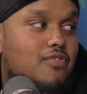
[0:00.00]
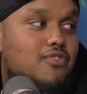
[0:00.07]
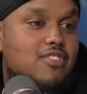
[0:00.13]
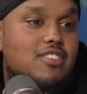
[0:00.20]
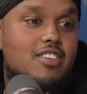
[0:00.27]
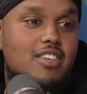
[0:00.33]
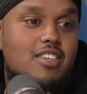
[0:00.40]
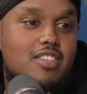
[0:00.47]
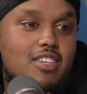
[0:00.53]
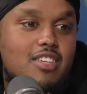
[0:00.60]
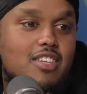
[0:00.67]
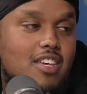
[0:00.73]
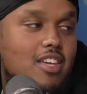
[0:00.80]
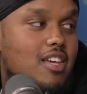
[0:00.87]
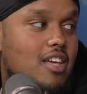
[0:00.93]
Yeah. No, second
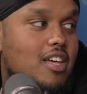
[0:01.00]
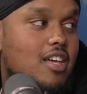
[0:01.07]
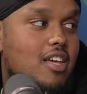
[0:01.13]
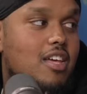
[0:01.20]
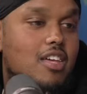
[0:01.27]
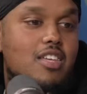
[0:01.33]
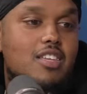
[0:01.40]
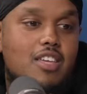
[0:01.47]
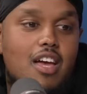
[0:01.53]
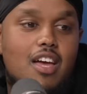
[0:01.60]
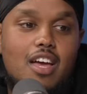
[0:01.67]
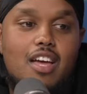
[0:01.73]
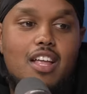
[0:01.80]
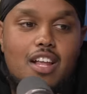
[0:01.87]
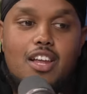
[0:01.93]
stitch, he lost his mind. Kabiru,
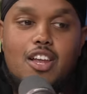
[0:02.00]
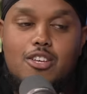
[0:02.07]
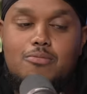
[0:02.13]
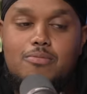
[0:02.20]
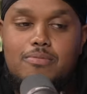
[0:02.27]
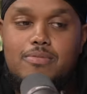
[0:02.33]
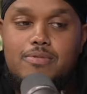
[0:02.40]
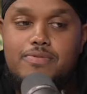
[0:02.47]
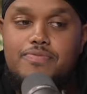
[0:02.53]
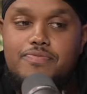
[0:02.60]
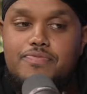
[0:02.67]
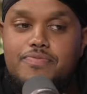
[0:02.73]
yeah. I, I, don't like wait, Can